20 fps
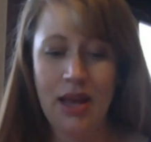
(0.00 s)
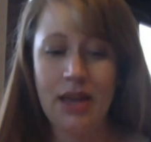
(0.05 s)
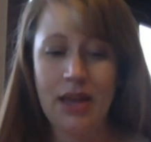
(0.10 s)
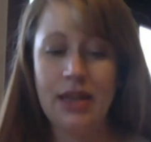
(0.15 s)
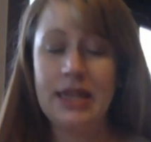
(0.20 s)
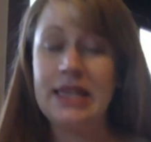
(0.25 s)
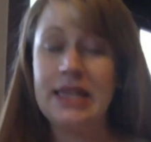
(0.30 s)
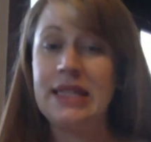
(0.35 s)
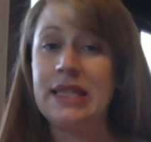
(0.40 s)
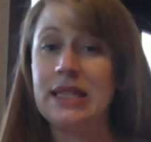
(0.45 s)

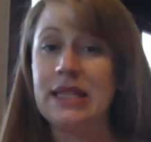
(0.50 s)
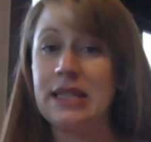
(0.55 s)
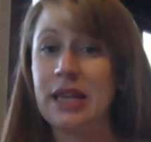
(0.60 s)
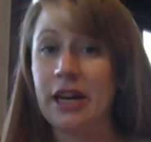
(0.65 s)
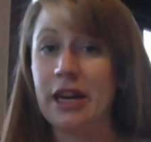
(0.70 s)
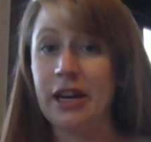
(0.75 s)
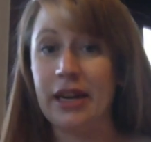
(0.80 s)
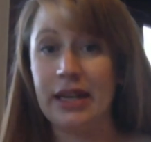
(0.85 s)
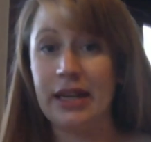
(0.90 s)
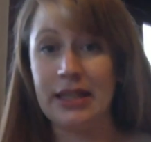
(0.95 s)

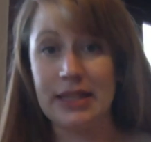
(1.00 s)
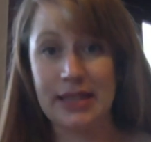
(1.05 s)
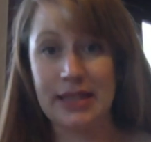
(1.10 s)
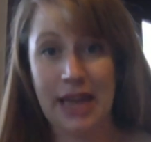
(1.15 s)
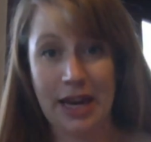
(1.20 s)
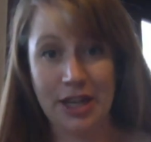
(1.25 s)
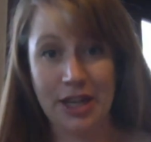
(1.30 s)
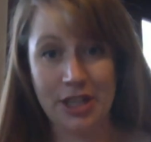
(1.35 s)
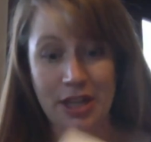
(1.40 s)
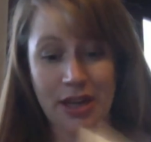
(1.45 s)
Cesarean
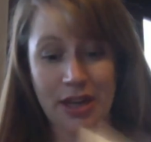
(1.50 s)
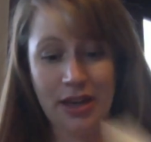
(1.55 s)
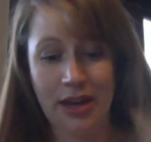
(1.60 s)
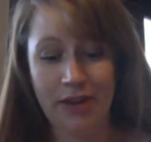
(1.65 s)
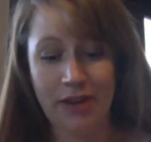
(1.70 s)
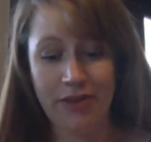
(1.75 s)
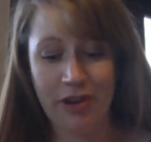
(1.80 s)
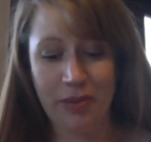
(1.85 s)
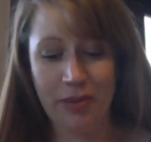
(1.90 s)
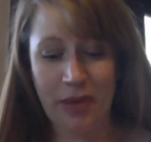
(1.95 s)
section
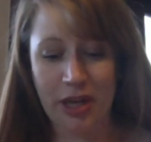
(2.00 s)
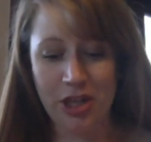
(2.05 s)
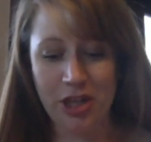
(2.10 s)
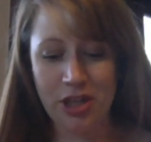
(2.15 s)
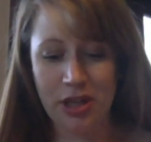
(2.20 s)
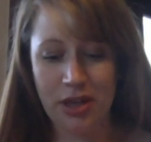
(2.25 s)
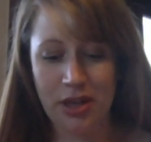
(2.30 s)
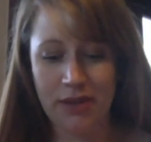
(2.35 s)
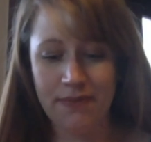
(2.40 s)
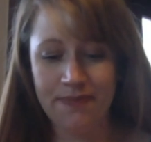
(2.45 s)

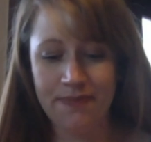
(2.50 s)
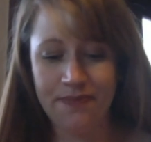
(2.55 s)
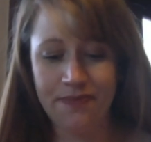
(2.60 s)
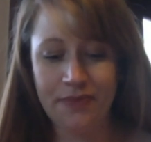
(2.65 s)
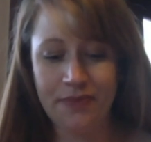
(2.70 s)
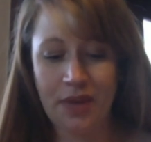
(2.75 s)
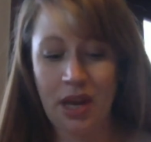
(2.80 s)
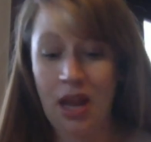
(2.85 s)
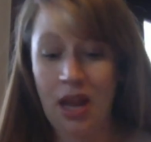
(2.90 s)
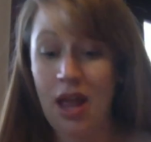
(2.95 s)
information.
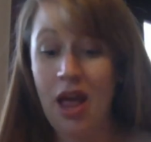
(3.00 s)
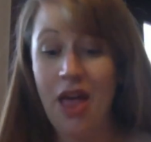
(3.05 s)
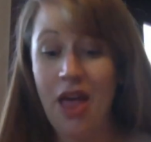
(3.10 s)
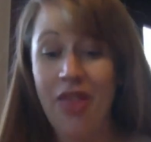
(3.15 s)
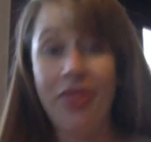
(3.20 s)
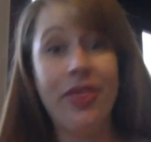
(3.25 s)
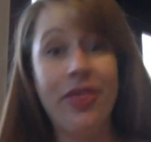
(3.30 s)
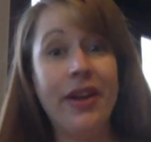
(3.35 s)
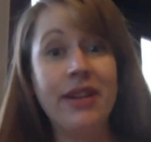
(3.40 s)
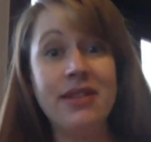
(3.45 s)

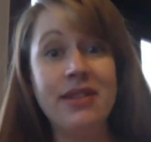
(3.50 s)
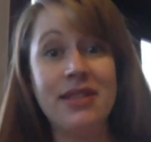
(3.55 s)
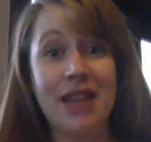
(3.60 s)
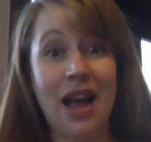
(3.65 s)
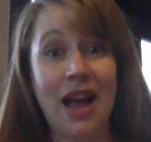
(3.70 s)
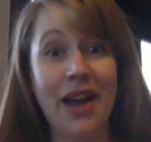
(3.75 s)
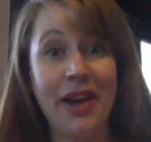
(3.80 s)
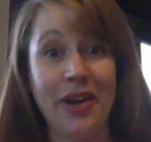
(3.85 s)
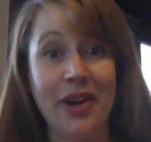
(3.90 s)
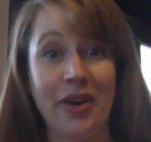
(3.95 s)
There's
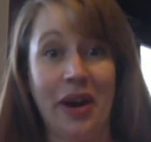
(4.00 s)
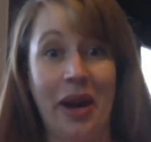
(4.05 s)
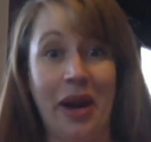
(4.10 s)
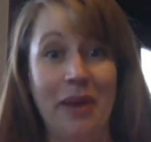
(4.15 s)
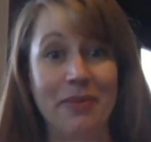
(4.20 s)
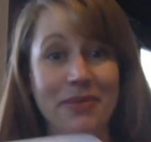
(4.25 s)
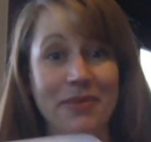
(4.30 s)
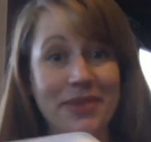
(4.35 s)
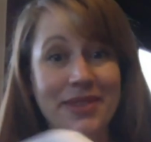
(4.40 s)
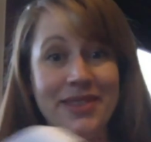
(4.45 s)

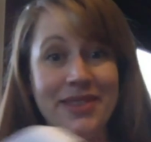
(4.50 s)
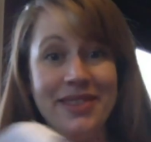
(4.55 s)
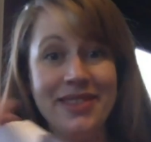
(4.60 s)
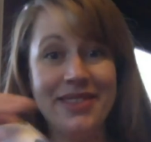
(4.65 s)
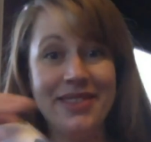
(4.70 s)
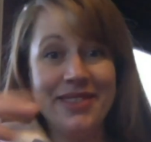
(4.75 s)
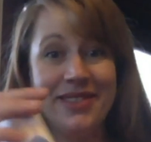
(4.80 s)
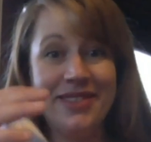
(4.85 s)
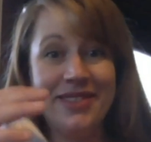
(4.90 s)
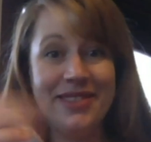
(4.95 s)
diagrams.
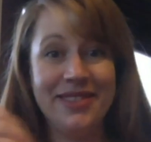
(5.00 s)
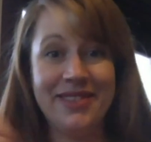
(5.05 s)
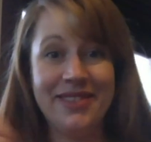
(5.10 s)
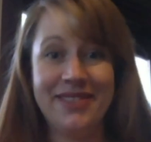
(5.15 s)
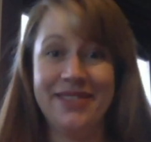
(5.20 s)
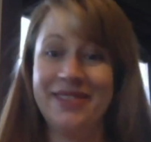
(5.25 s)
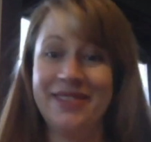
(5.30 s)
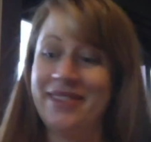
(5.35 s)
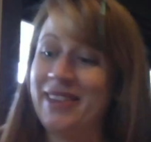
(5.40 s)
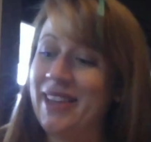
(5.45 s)

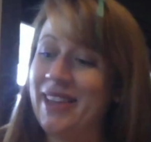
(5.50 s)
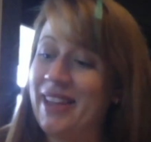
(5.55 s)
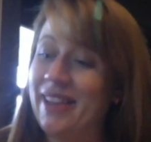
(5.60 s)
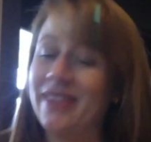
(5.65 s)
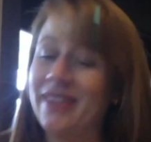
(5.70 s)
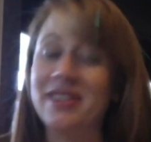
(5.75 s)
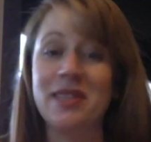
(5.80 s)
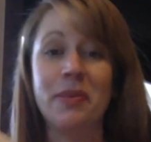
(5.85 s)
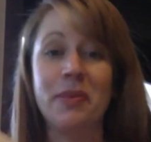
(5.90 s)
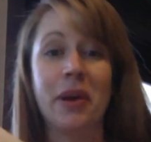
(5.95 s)

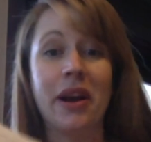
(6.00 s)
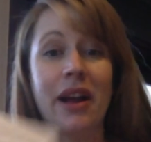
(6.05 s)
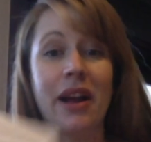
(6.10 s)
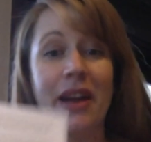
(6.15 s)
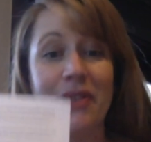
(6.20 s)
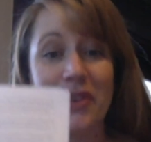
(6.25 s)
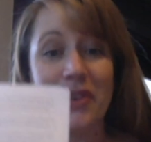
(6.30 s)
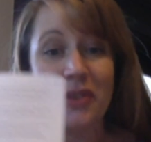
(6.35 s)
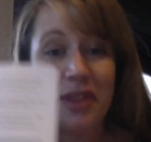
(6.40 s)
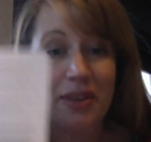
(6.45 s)
This is the part I
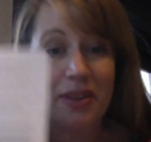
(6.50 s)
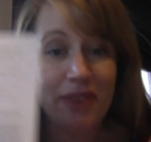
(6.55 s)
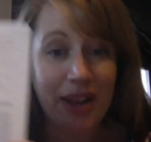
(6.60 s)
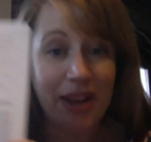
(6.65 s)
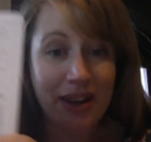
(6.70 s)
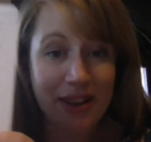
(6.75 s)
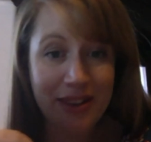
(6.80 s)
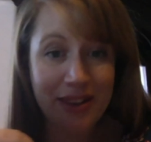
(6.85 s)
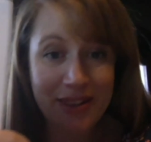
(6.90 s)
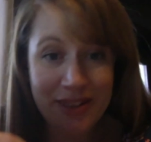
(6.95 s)
haven't really
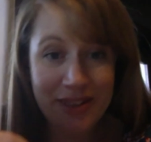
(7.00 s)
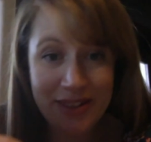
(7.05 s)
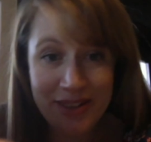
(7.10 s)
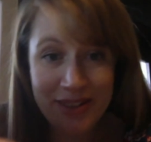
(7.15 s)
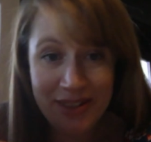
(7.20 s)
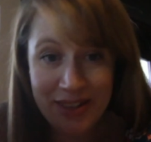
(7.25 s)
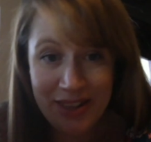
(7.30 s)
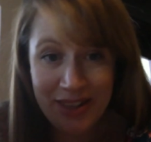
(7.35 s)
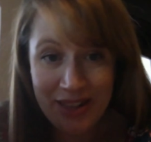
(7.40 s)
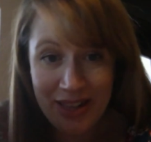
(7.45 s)
read.
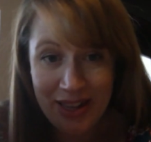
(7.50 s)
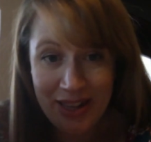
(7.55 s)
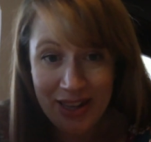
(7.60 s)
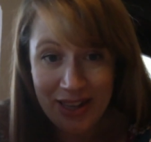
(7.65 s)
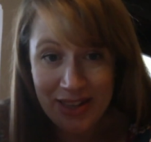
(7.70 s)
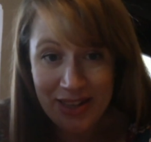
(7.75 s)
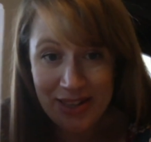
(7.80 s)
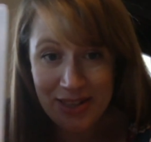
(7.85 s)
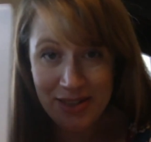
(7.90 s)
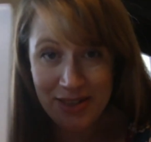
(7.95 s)

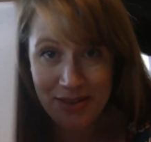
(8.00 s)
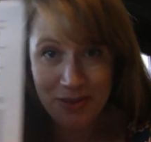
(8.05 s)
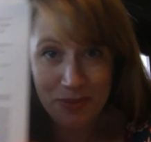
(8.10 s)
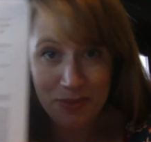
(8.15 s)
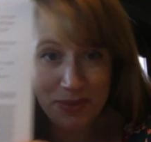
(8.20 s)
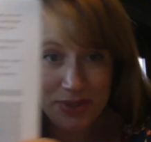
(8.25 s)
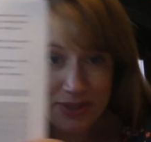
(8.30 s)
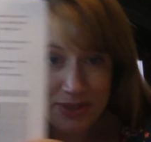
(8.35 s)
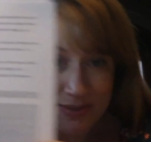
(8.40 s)
Oops.